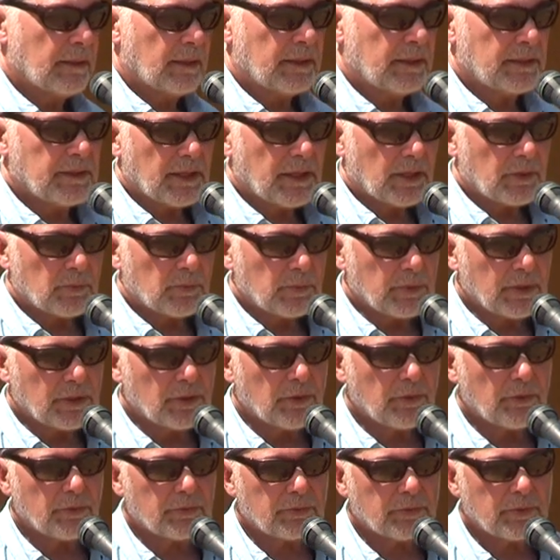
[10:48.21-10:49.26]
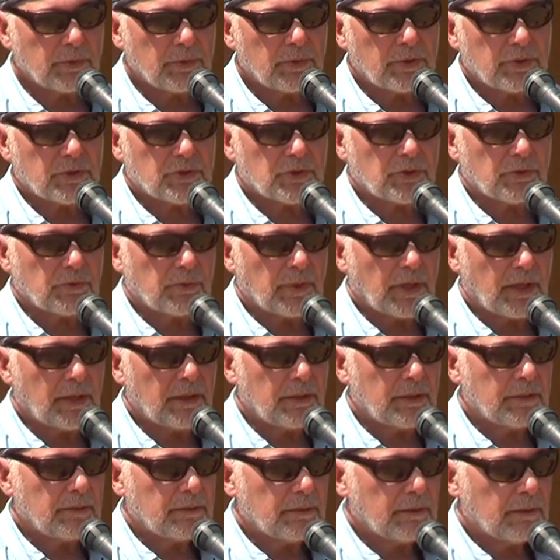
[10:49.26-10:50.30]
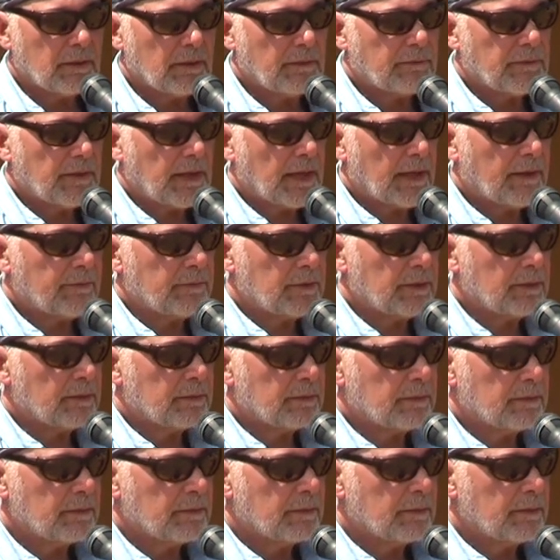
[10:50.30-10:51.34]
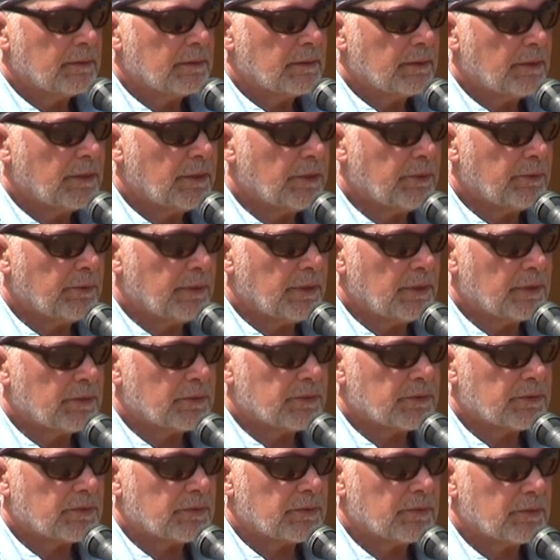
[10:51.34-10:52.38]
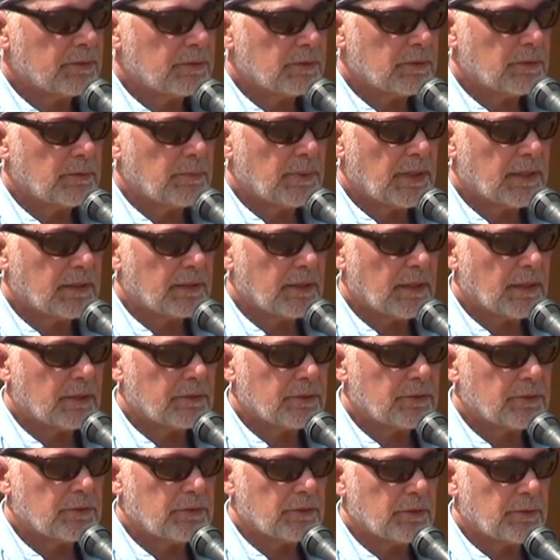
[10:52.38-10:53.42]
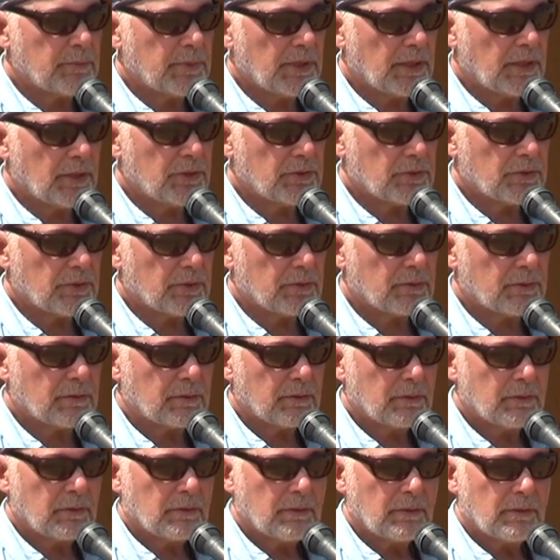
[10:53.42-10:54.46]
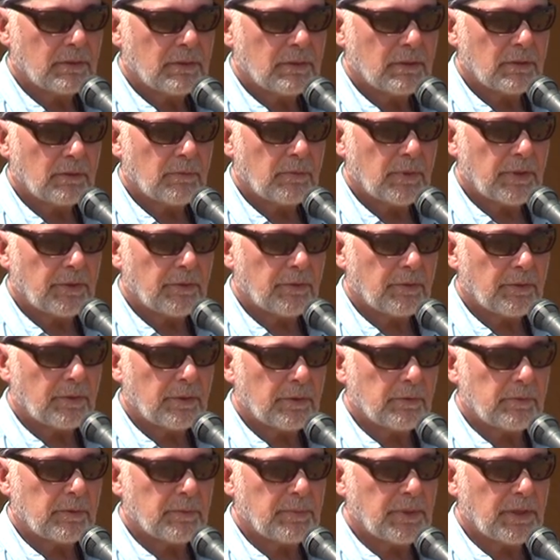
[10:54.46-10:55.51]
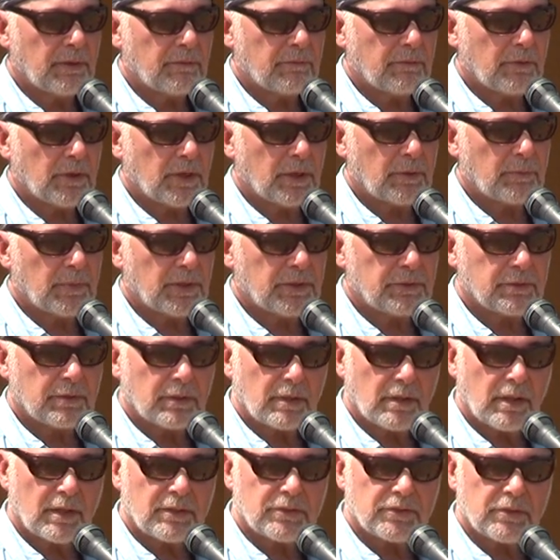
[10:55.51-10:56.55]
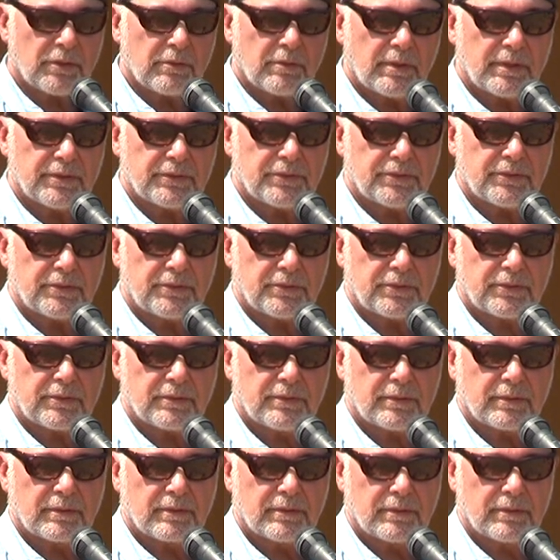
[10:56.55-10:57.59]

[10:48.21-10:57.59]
And yet we go through the charade of having hearings to make that determination of whether there will be environmental consequences.